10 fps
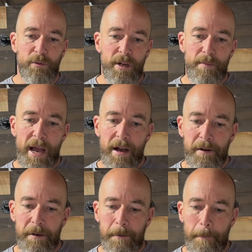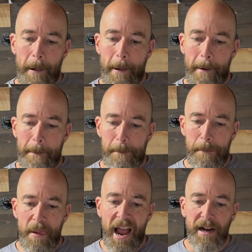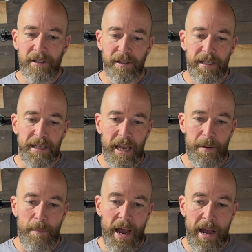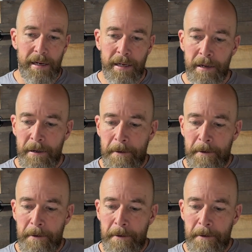rebound actually came back.